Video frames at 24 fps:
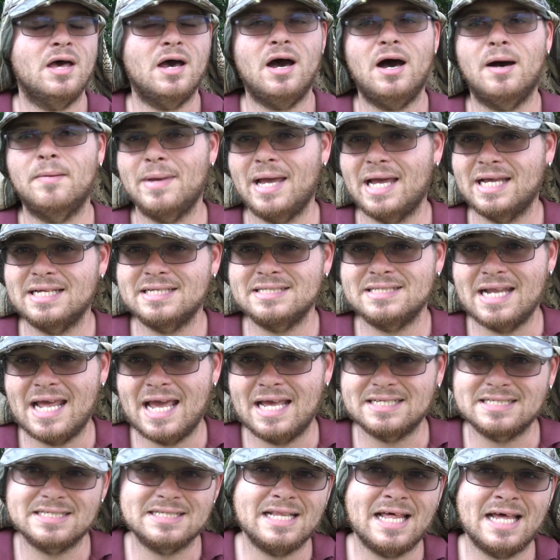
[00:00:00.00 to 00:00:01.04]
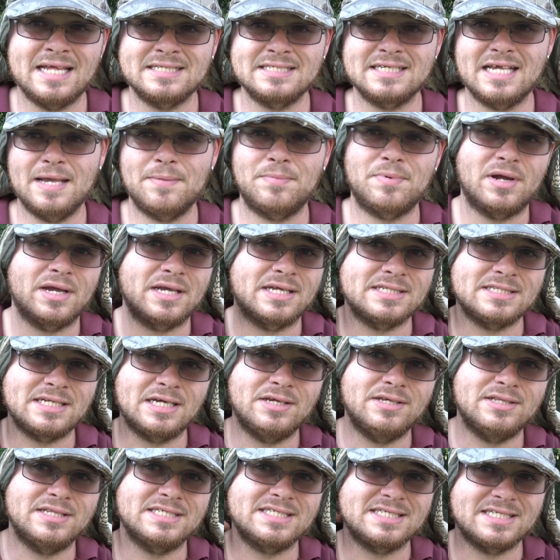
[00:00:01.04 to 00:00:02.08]
As a landscaper, I can tell
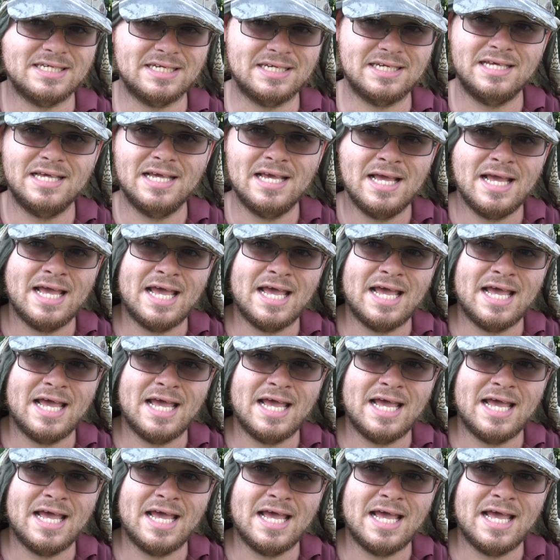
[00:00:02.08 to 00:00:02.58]
you this thing